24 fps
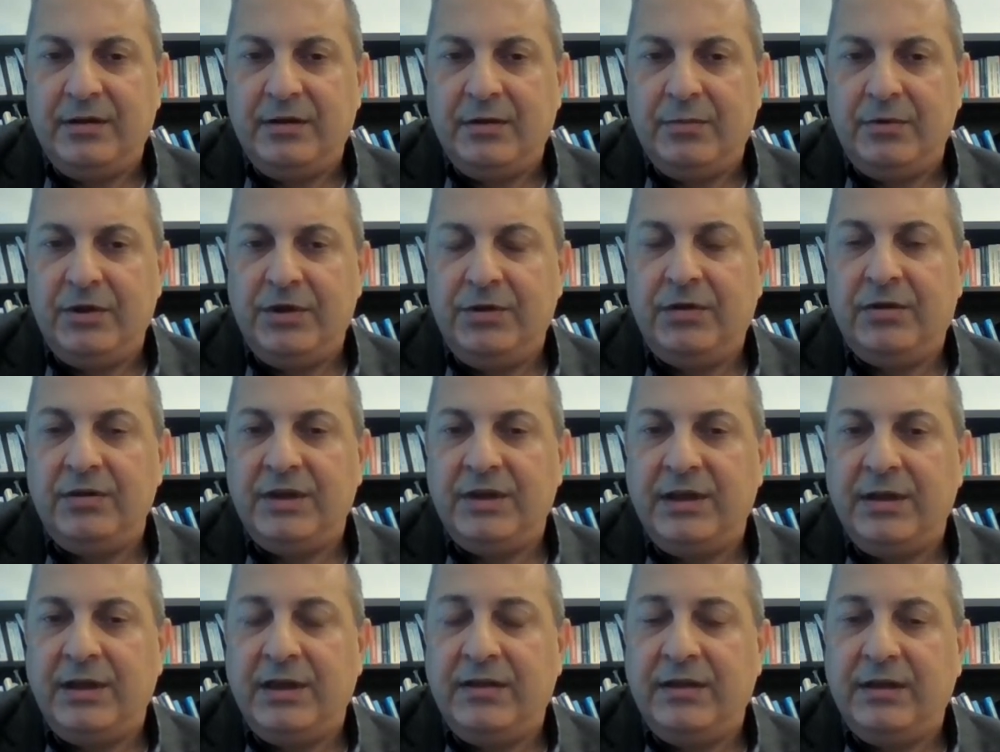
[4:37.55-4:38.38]
we don't
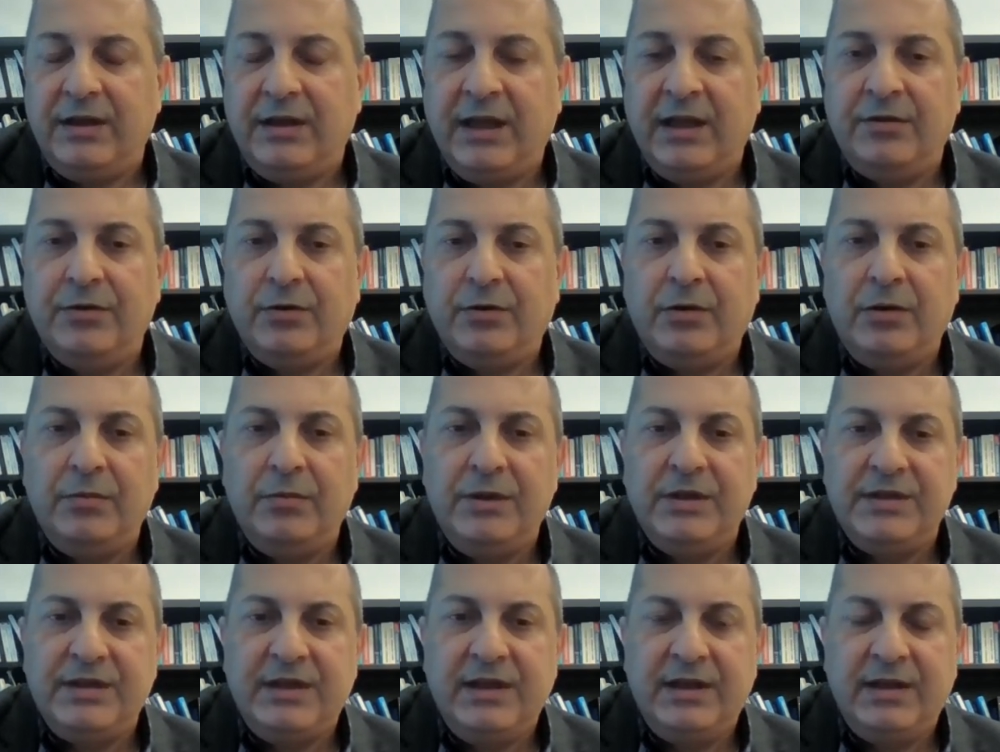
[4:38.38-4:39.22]
get
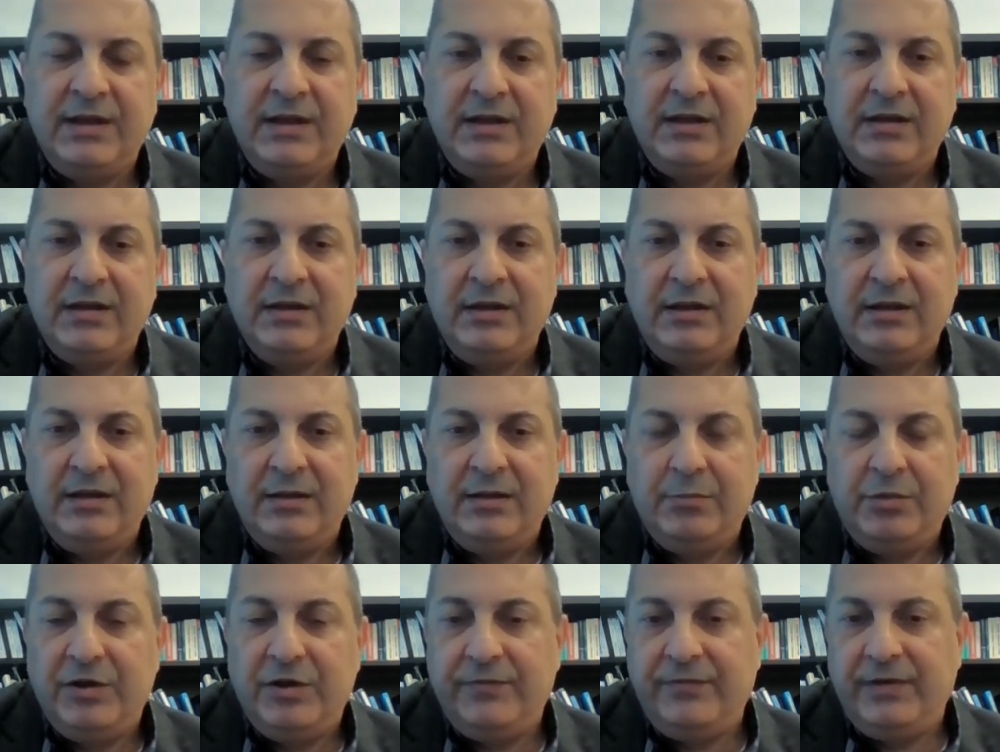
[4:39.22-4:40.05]
always the
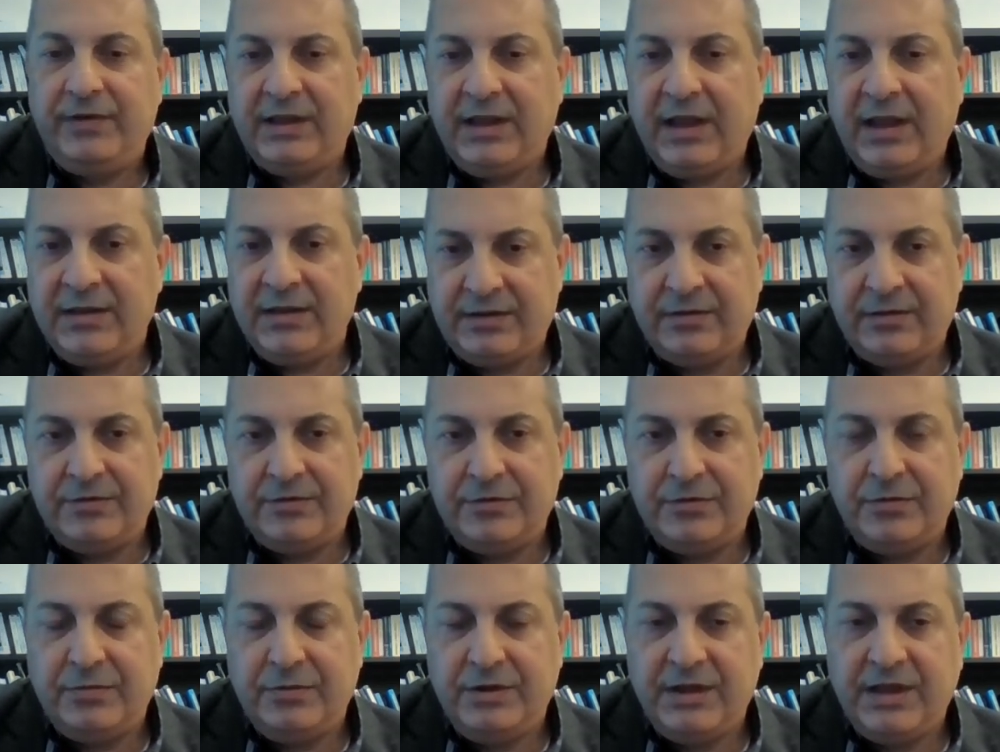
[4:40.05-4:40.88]
perfect answer.
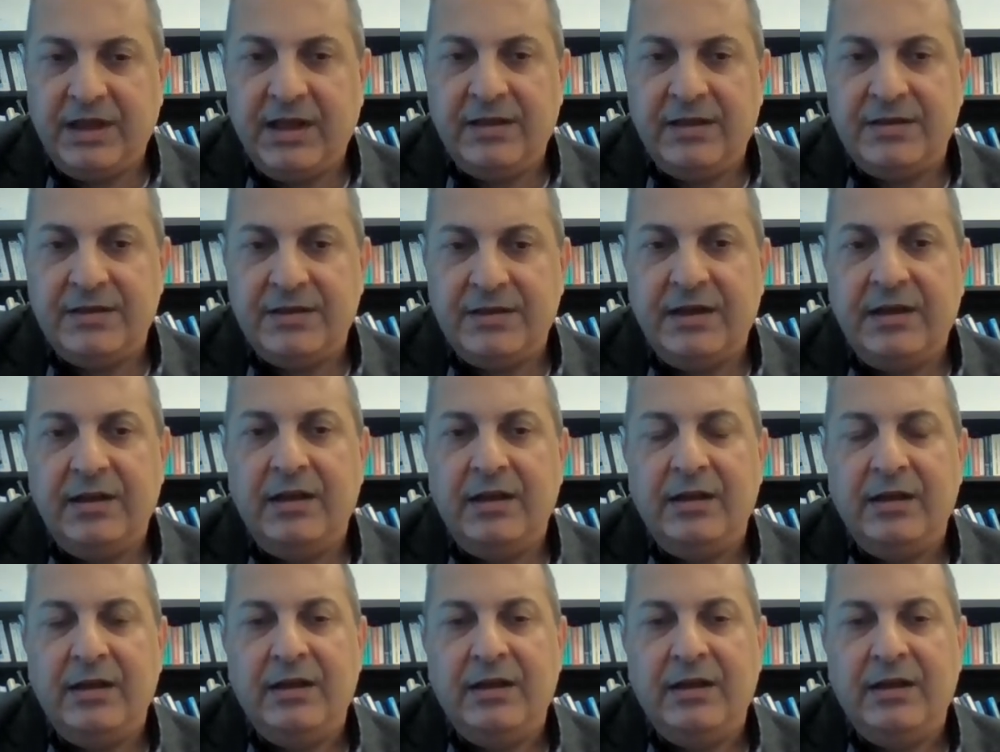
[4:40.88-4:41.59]
So we can see